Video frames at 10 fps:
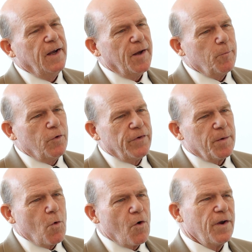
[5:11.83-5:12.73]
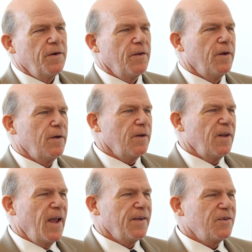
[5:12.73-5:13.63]
and moving more into the
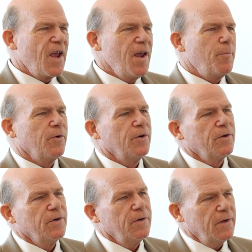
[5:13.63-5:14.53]
landscaper,